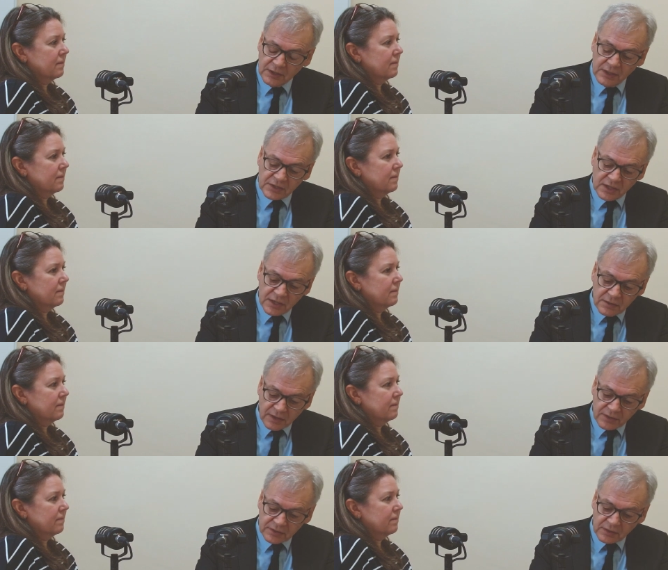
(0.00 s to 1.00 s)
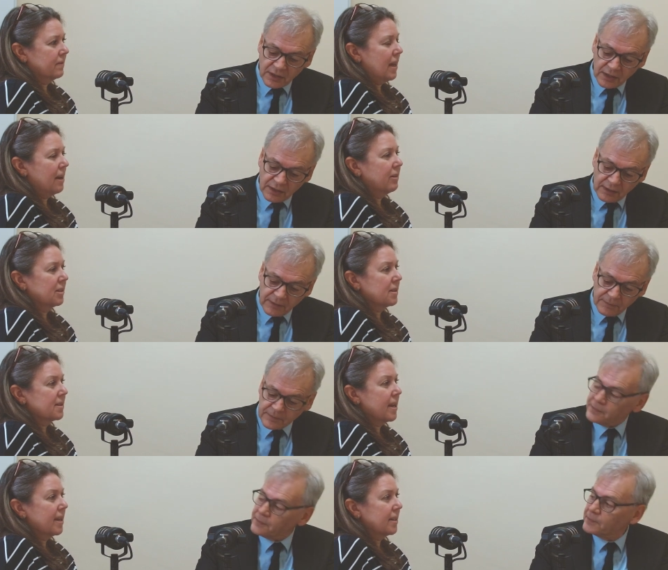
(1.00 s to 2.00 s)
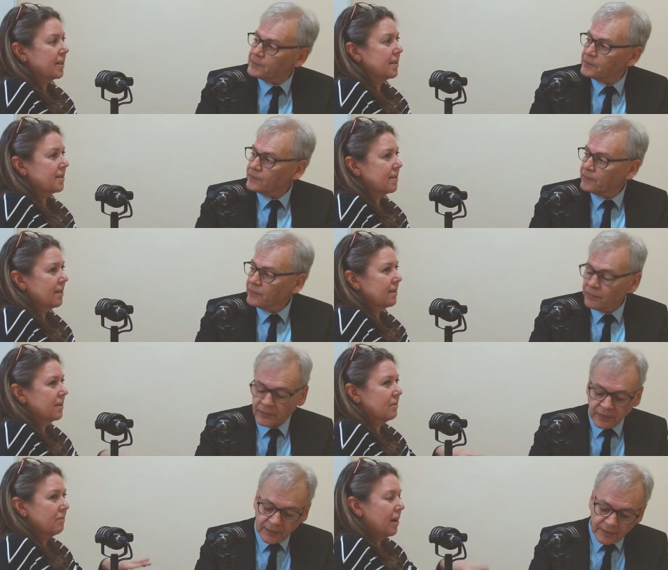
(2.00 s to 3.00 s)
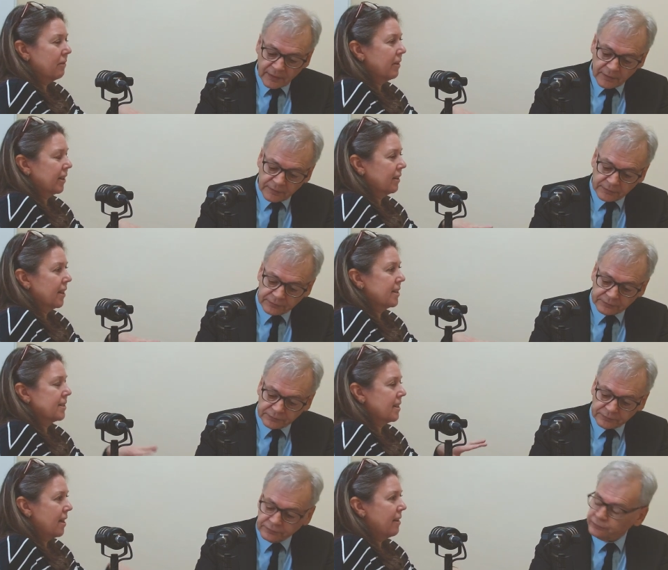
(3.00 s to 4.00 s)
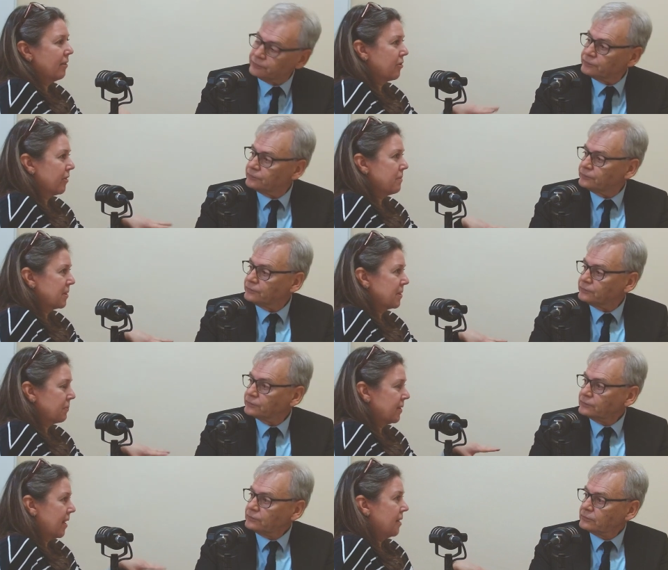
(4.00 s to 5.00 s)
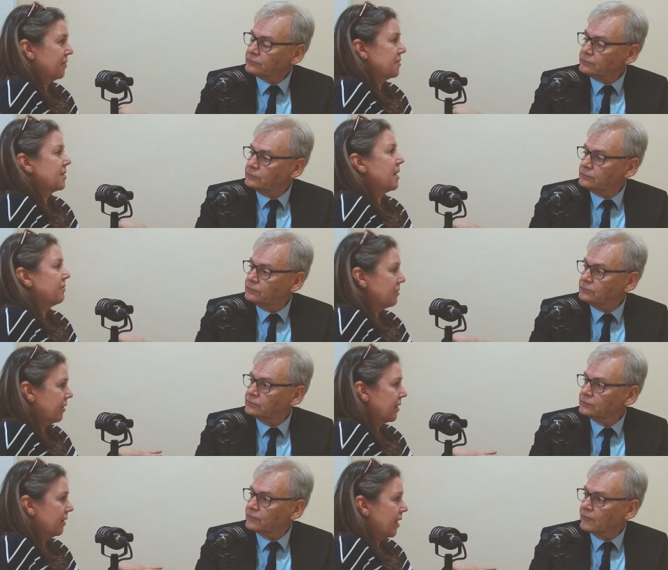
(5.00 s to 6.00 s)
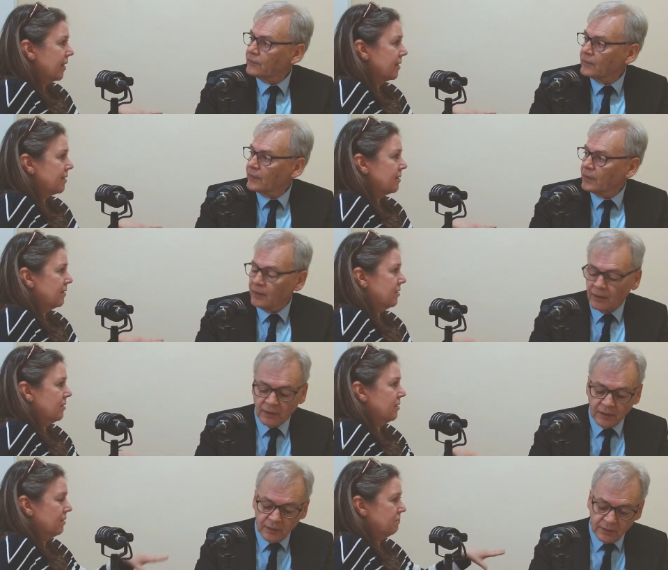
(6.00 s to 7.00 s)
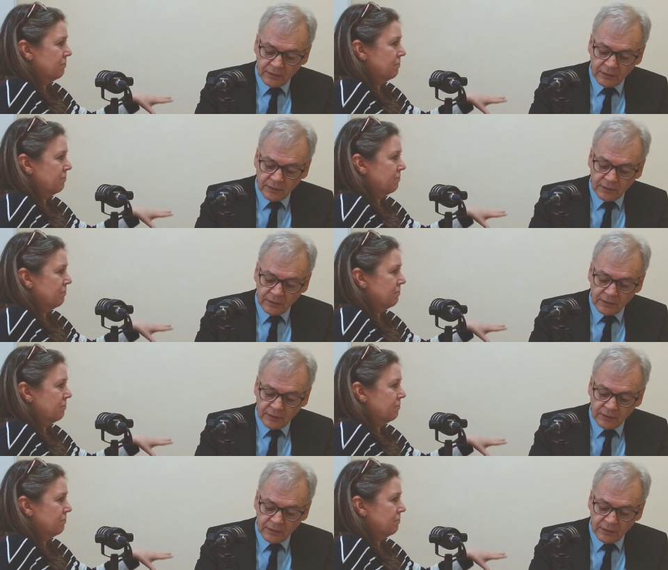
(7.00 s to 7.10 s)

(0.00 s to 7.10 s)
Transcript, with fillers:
Speaker 1: it's curious.
Speaker 2: Our understanding is that the rail regulators then have agreements with the health and safety regulators to